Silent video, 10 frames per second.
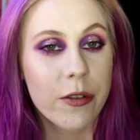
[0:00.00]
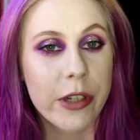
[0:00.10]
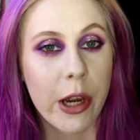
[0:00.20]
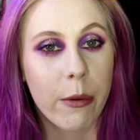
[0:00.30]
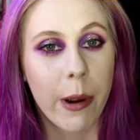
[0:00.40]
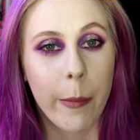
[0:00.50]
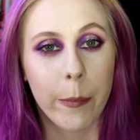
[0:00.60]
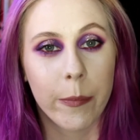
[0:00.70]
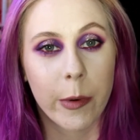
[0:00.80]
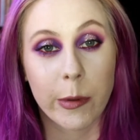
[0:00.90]
So
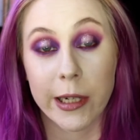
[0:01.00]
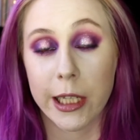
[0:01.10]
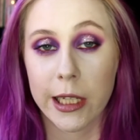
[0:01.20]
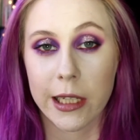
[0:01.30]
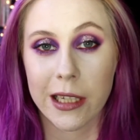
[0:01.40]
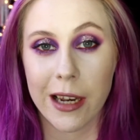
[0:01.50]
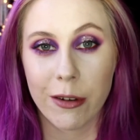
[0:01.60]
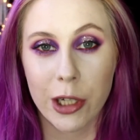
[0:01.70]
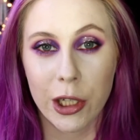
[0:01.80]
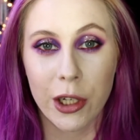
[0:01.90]
um, I'm 26 now.